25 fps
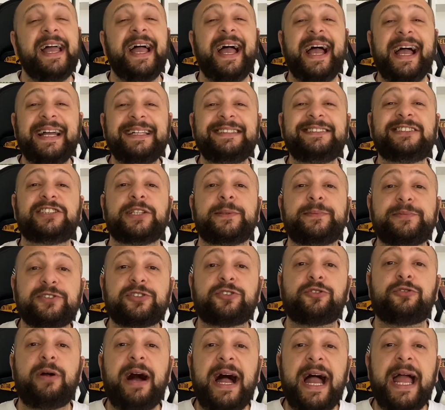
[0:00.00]
and
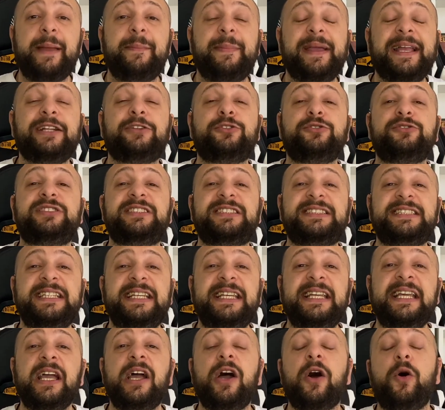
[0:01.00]
subscribing to
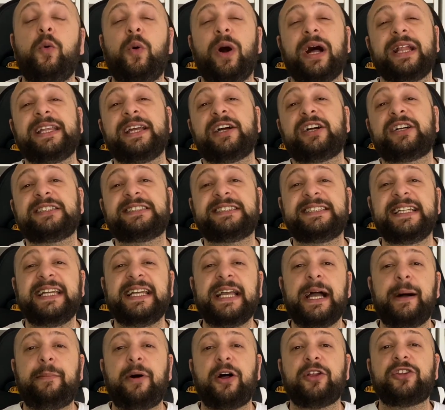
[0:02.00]
see what they are saying
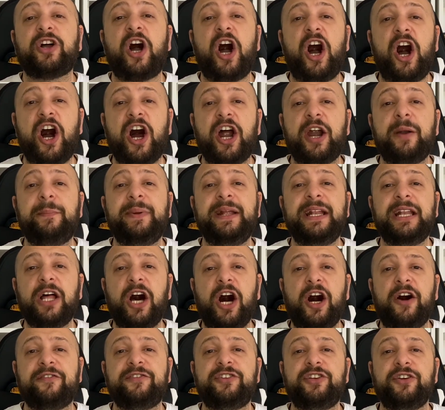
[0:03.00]
about our
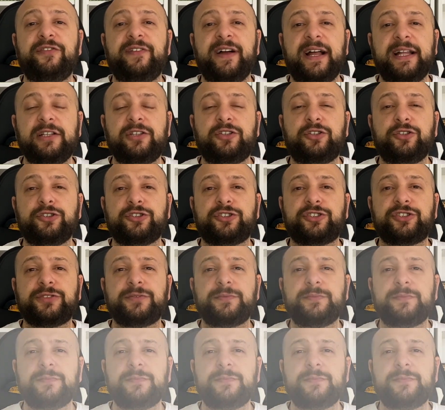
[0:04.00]
beloved Juventus.